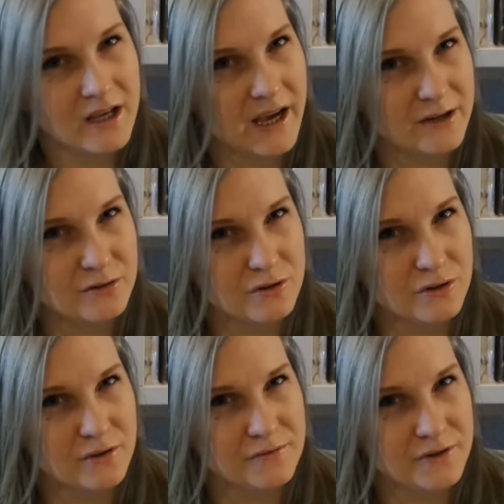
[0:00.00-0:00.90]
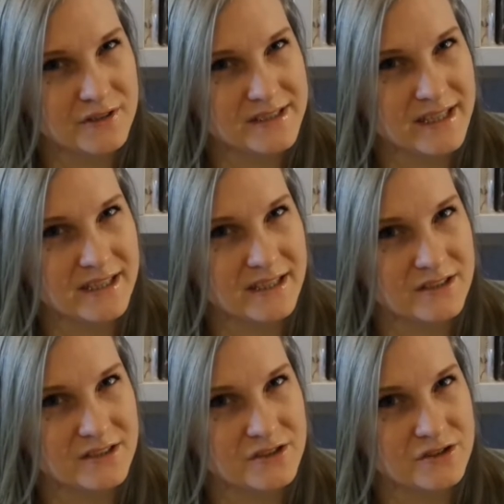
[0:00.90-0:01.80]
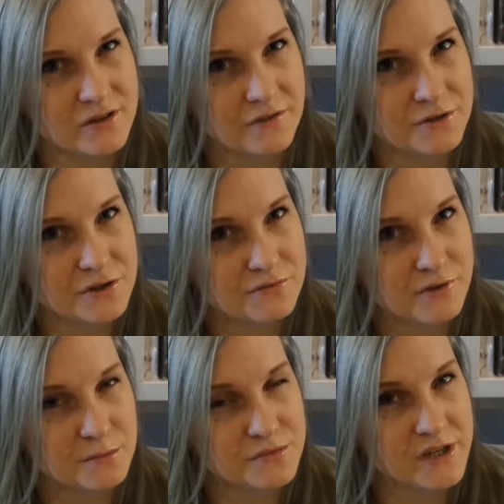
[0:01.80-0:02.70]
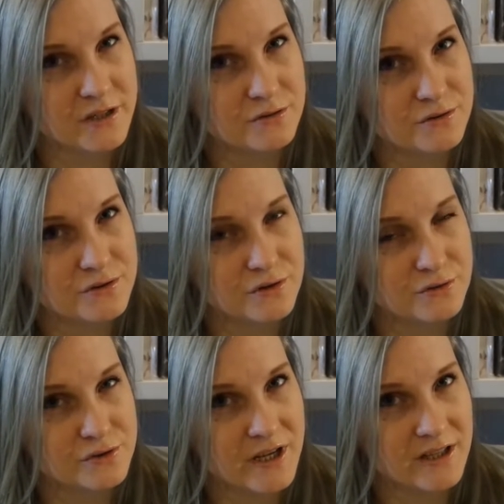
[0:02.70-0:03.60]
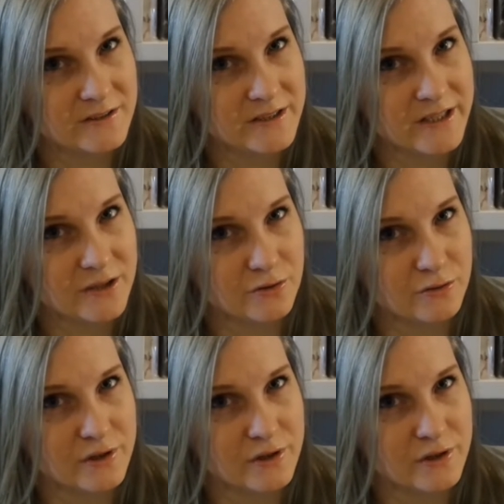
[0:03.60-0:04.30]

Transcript: I don't know if you can say that she suffers from psychosociality or